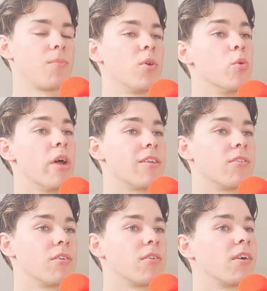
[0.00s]

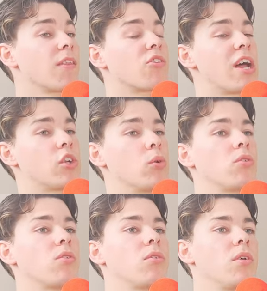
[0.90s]
united, like the
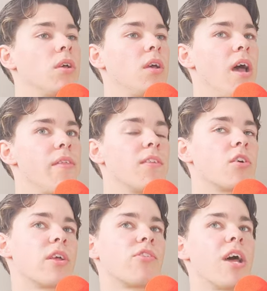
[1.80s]
statues. I think the
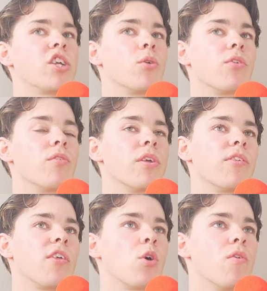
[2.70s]
Greek statues, the reason
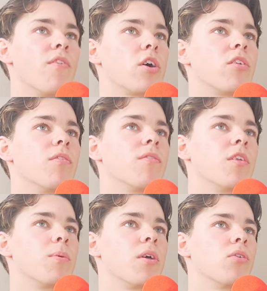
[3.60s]
they're so evocative
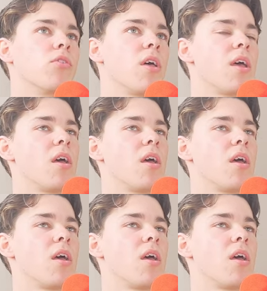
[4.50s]
is because,